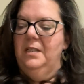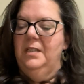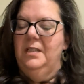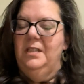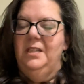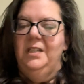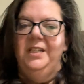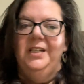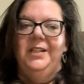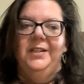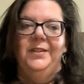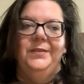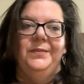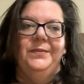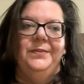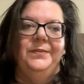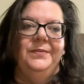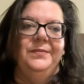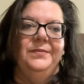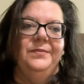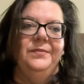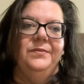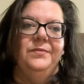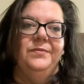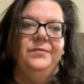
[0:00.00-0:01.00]
you know,
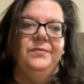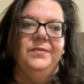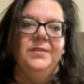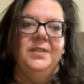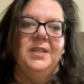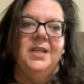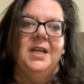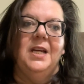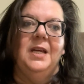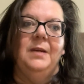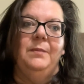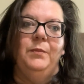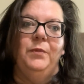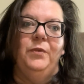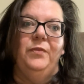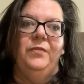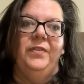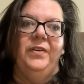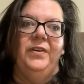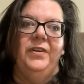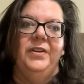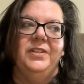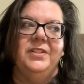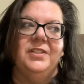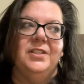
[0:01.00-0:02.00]
I move
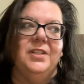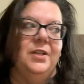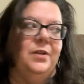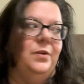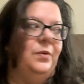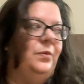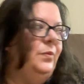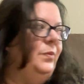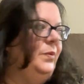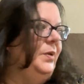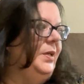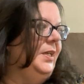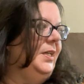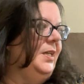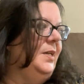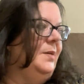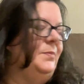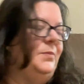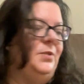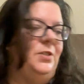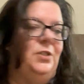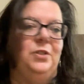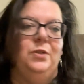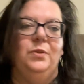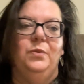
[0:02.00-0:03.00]
very slow when it
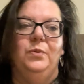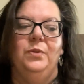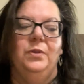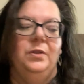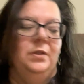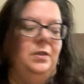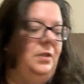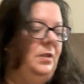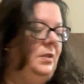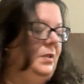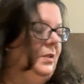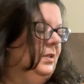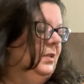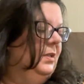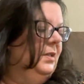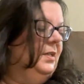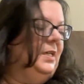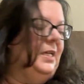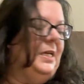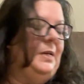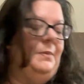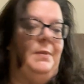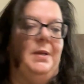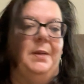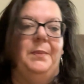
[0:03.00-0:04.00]
comes to,
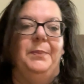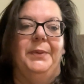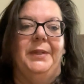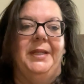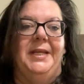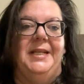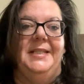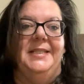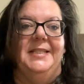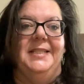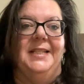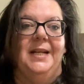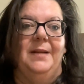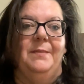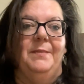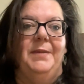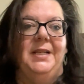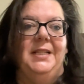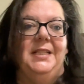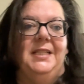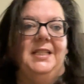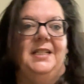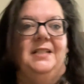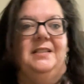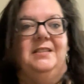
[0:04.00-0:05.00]
I make plans and I
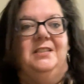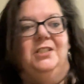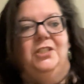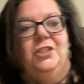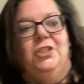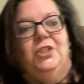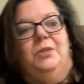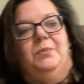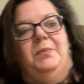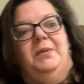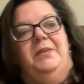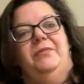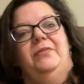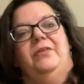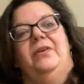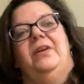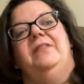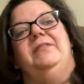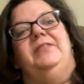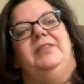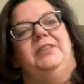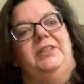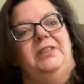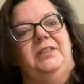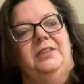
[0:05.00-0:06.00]
make things. This took me
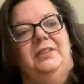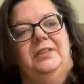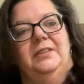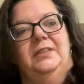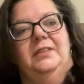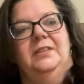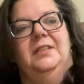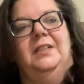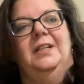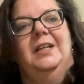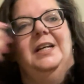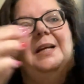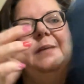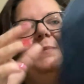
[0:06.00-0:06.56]
forever. I